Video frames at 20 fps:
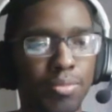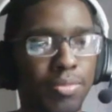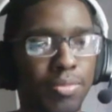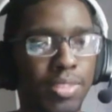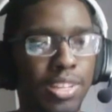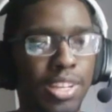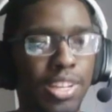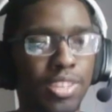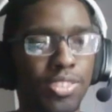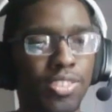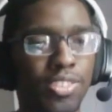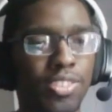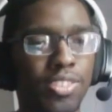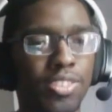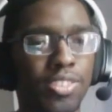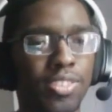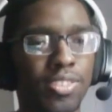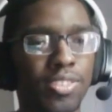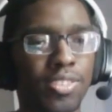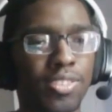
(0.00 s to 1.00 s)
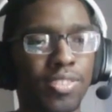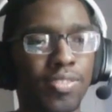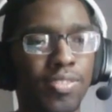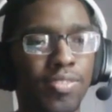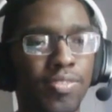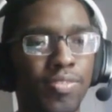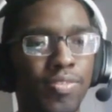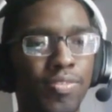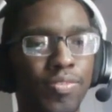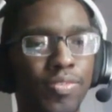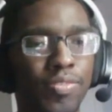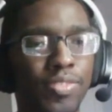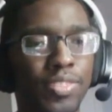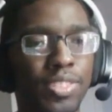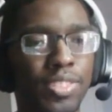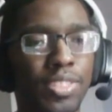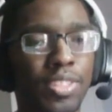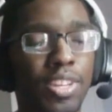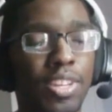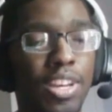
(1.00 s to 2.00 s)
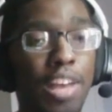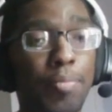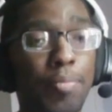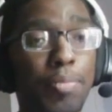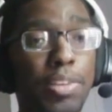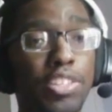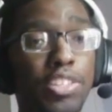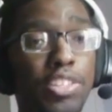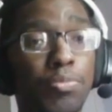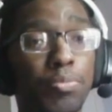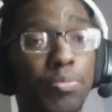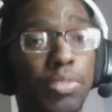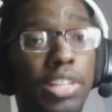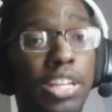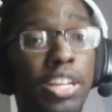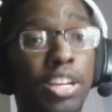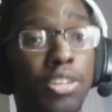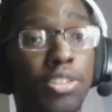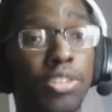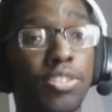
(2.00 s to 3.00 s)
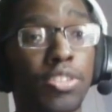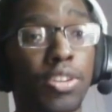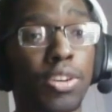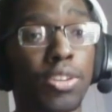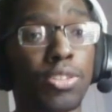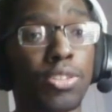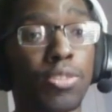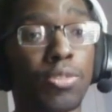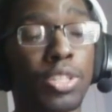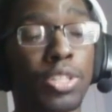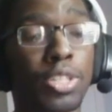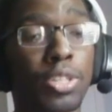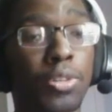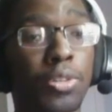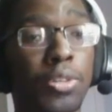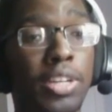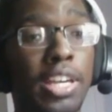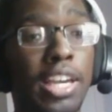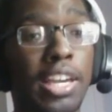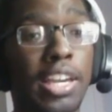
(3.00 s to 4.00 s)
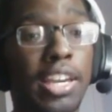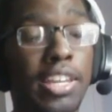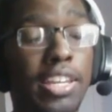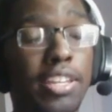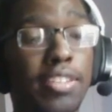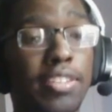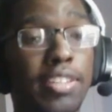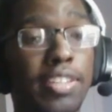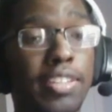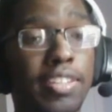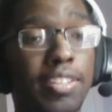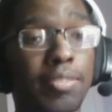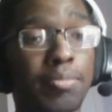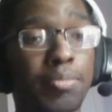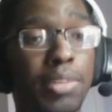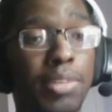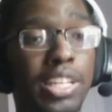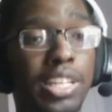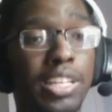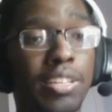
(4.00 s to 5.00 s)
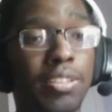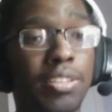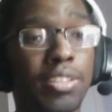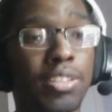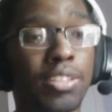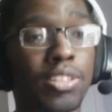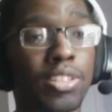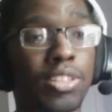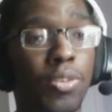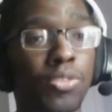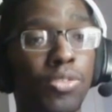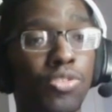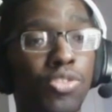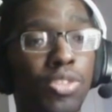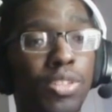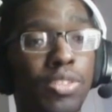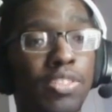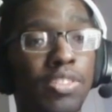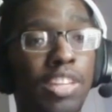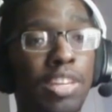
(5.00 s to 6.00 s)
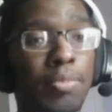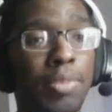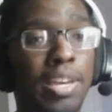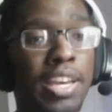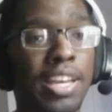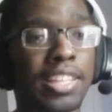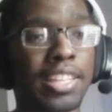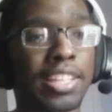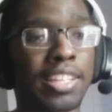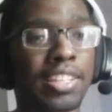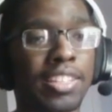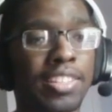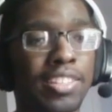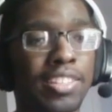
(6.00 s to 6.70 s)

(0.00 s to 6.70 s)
Dash. I bet you play Undertale, you kill any daggum body going genocide path.